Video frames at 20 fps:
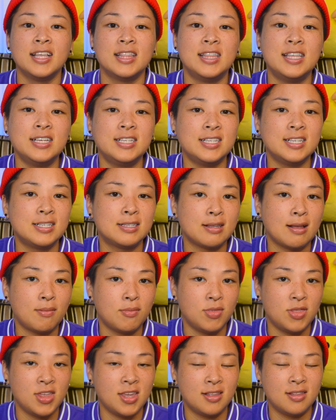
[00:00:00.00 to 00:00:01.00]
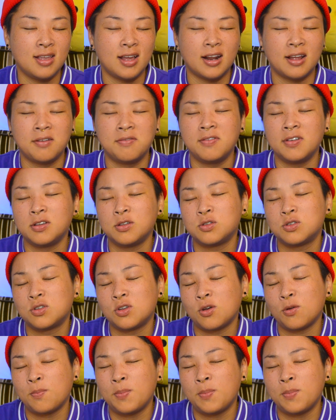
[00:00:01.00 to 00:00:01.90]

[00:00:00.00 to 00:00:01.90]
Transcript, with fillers: This is something that I feel so